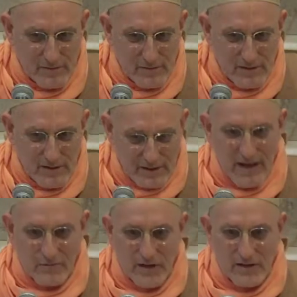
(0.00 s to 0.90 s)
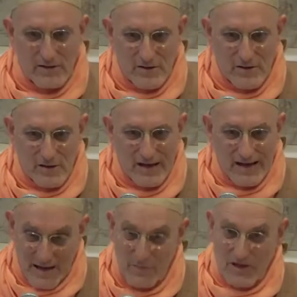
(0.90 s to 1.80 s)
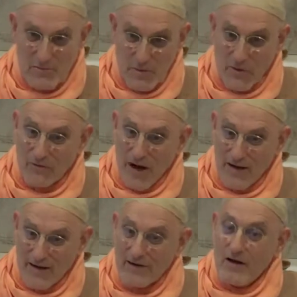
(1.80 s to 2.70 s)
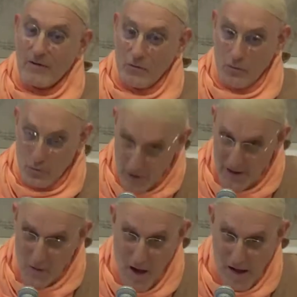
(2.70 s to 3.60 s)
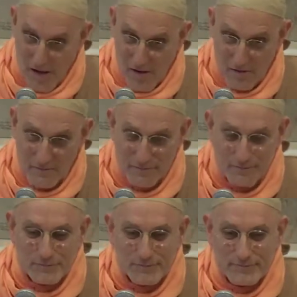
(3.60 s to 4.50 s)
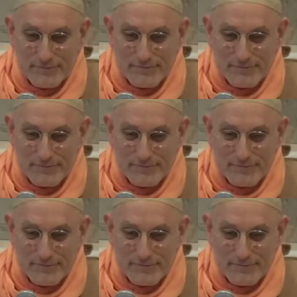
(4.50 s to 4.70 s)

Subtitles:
Okay? And that means he must be providing really well.